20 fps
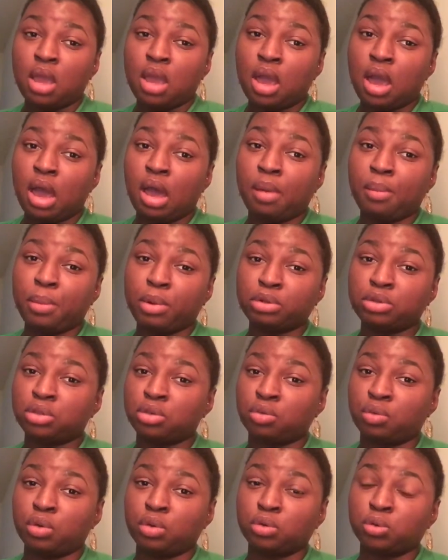Most of the
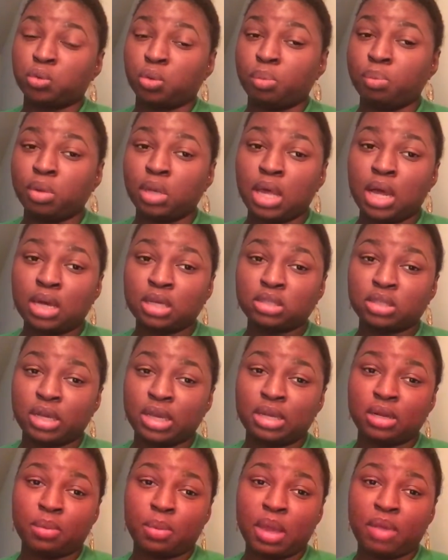roads were blocked, so I
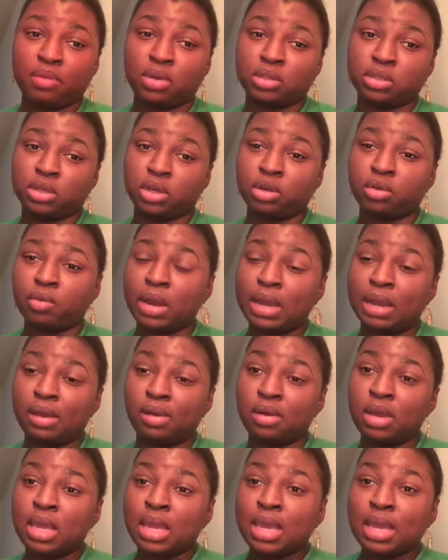ended up having to turn
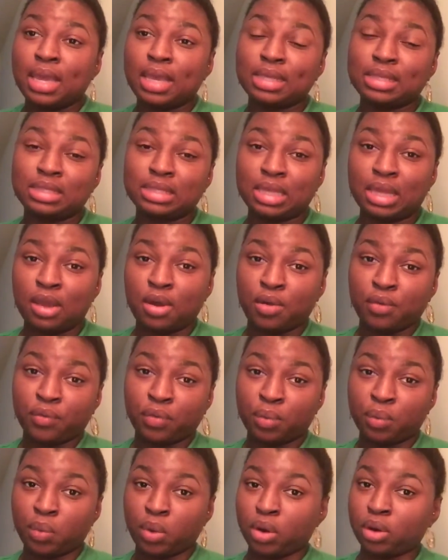around and stay home
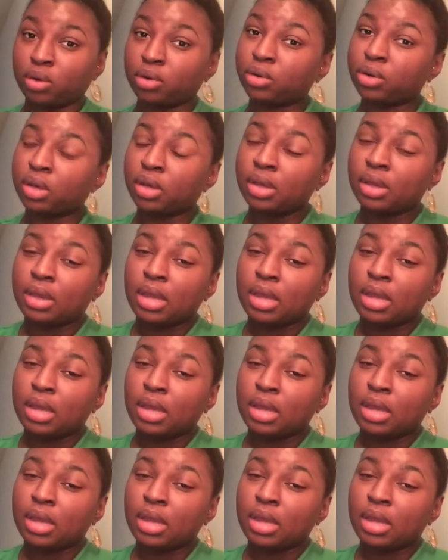from work.